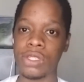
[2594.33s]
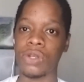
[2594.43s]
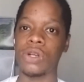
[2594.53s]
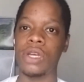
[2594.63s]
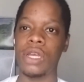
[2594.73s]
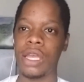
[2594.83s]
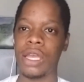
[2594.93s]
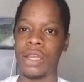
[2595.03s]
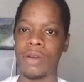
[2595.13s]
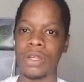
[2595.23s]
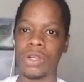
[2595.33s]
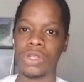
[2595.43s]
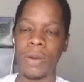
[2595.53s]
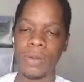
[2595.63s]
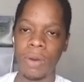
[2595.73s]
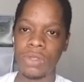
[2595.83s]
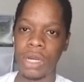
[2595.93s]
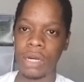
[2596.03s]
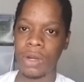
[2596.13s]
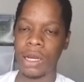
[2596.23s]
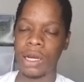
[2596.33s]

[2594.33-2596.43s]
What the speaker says: So cryptocurrency,